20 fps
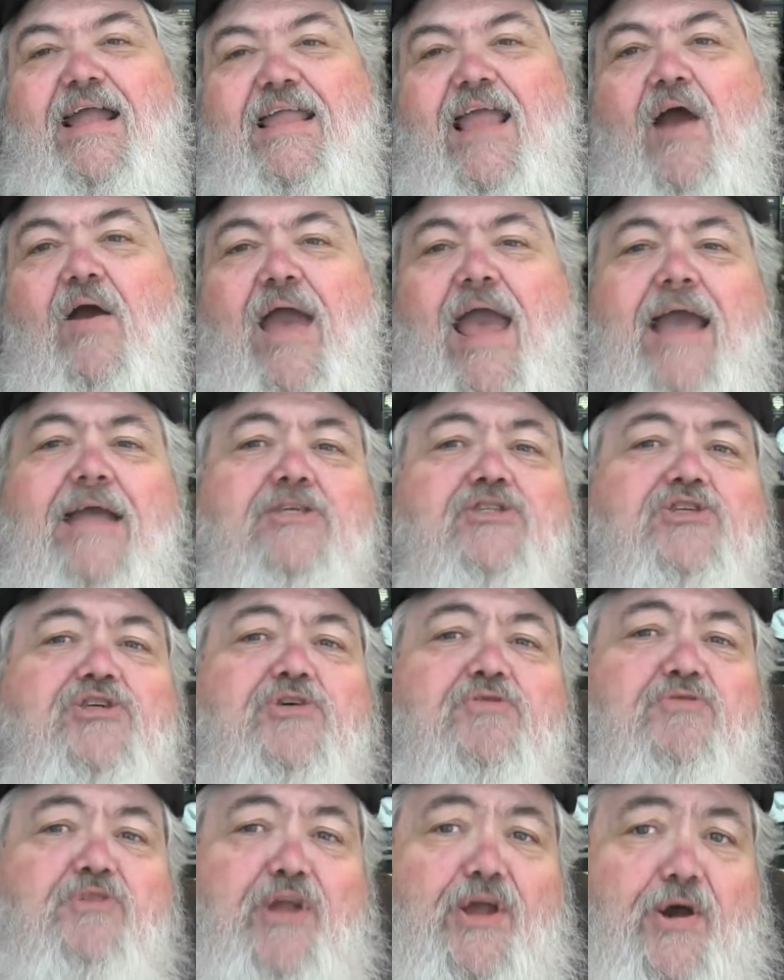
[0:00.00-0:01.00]
Now, as
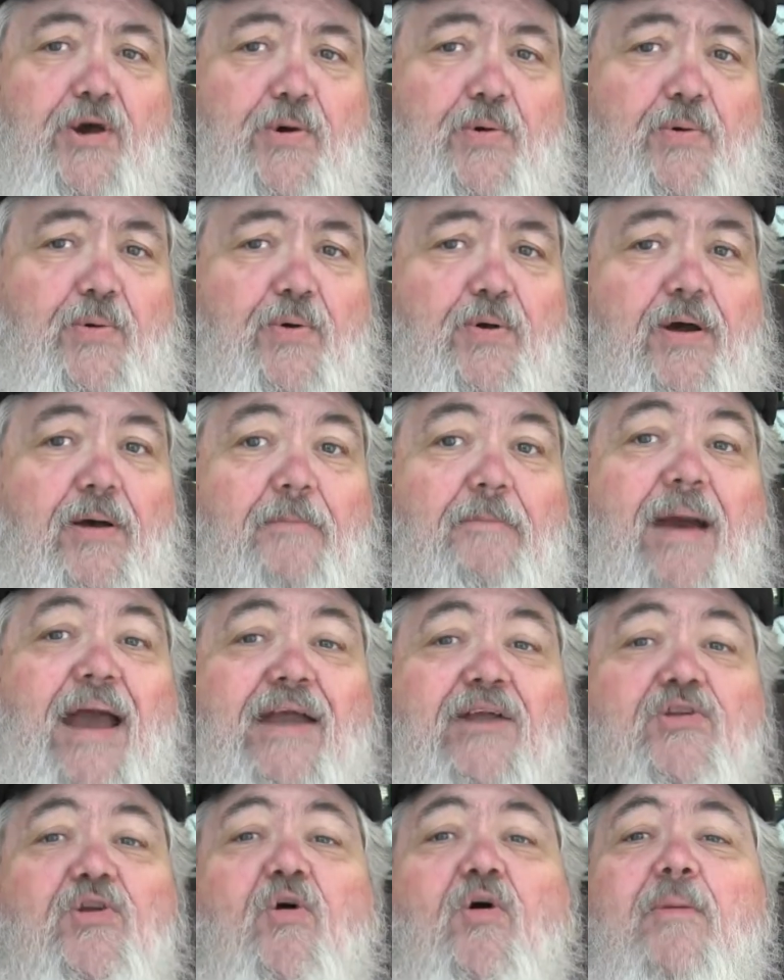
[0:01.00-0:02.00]
you know,
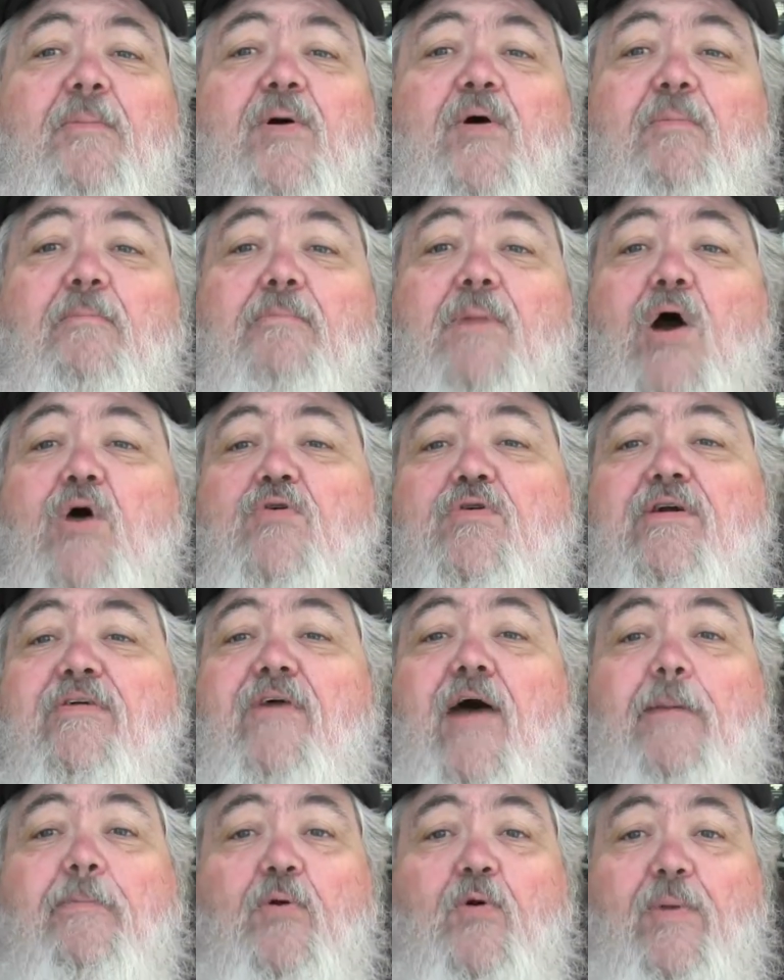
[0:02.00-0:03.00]
my normal mode of
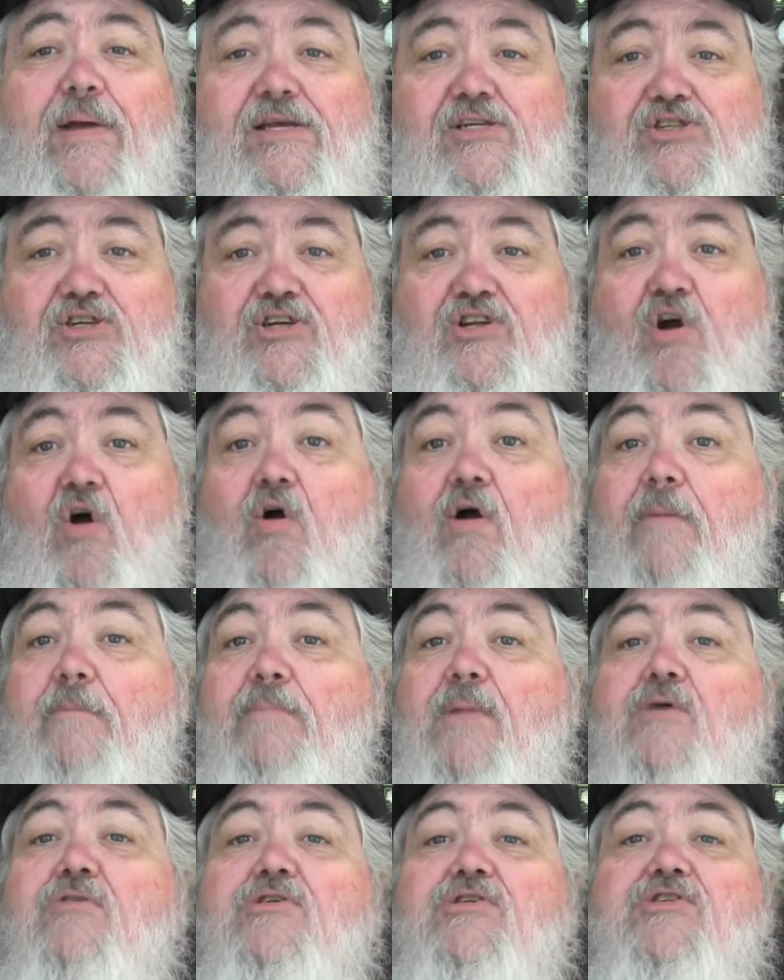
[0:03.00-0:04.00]
operation, or
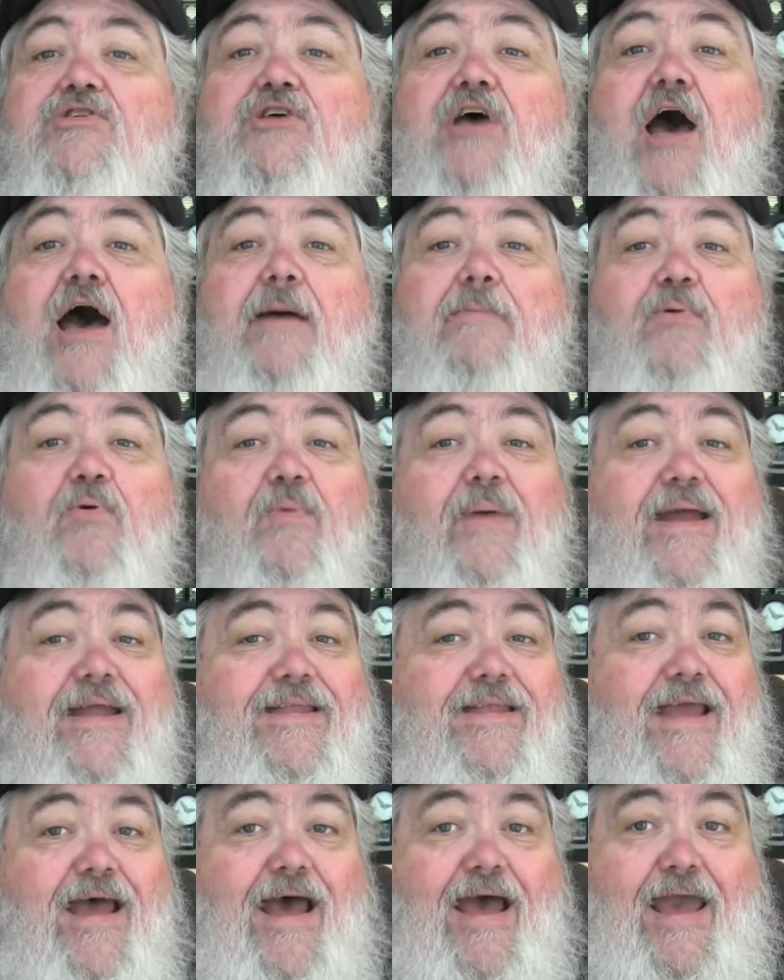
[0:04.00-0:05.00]
modus
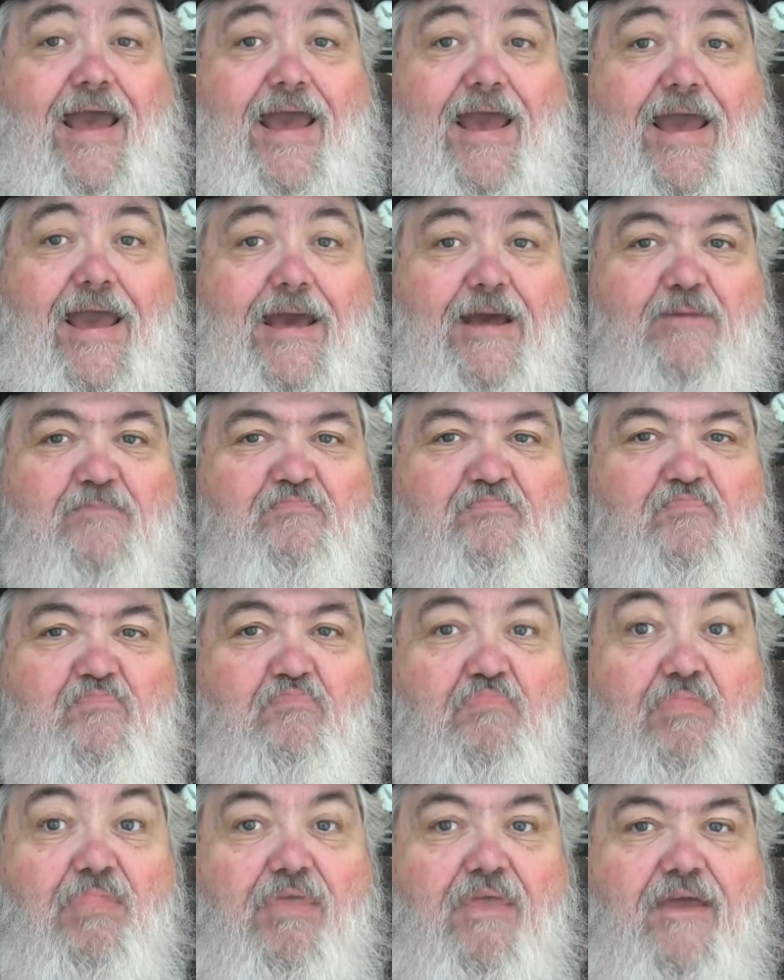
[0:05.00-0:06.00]
operandi,
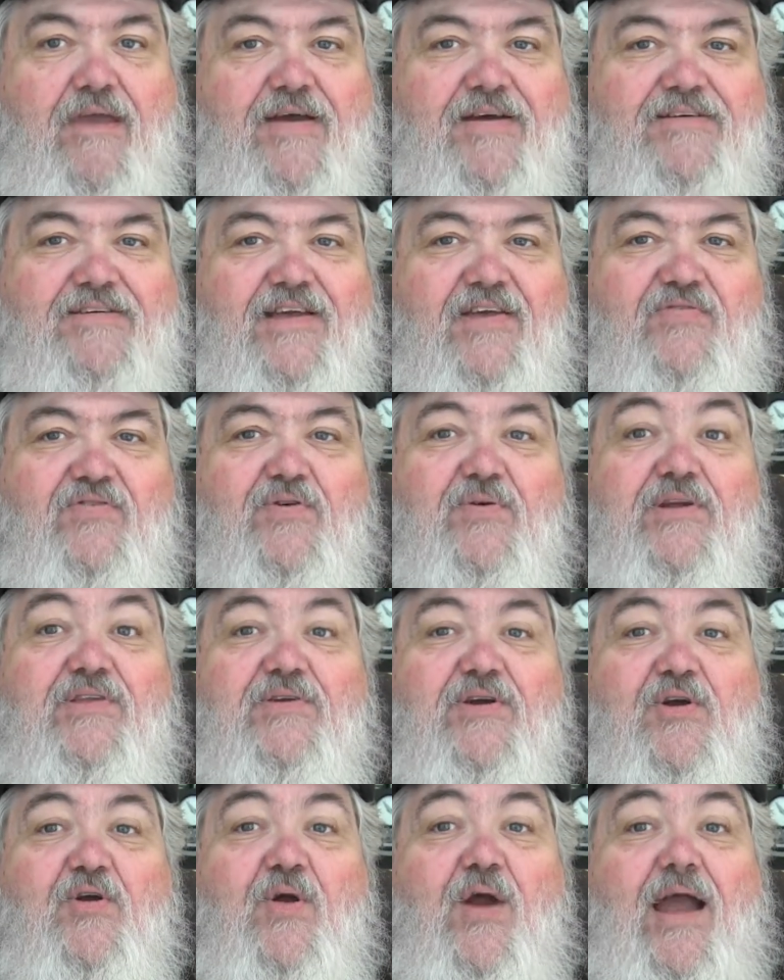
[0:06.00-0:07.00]
if you're
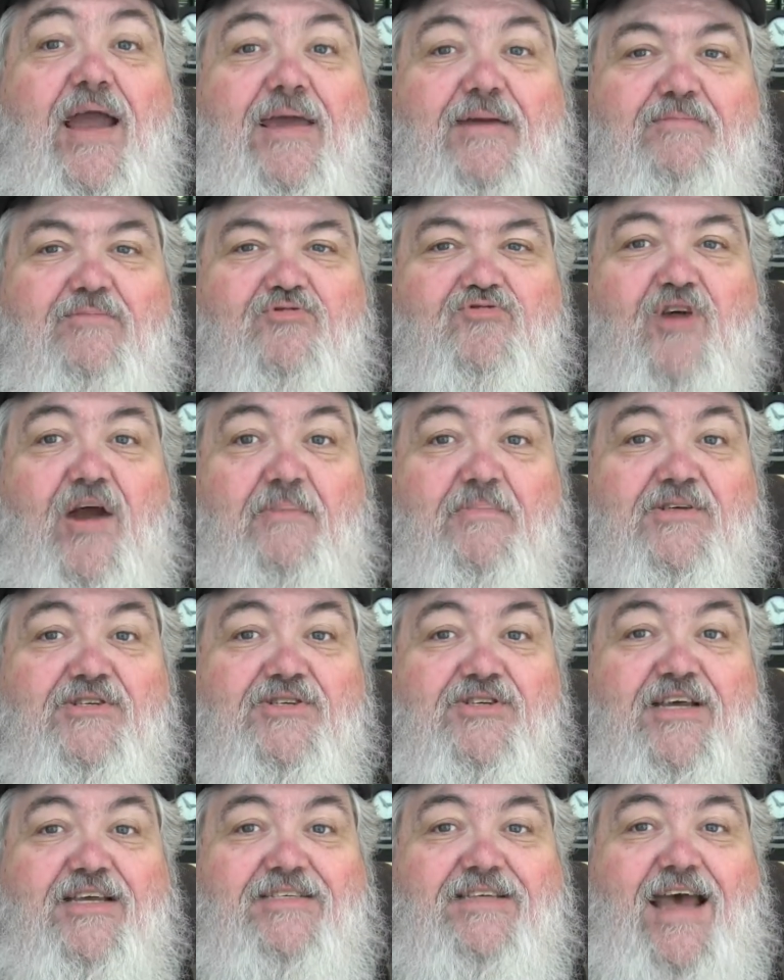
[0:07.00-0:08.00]
into crime
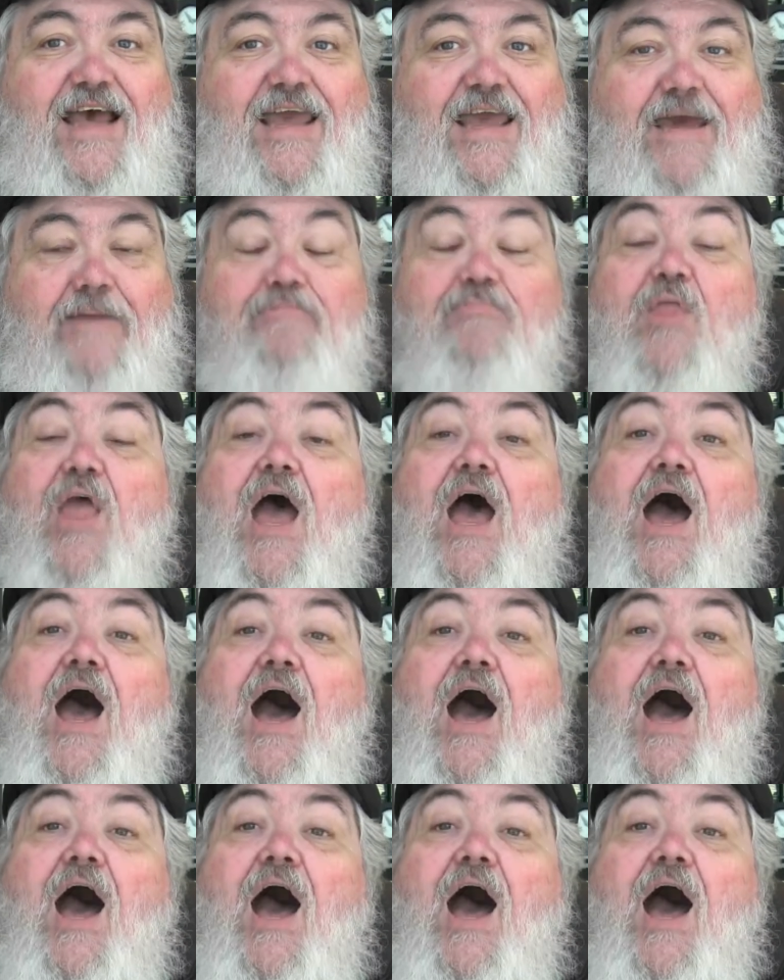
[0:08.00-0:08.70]
dramas, as I am,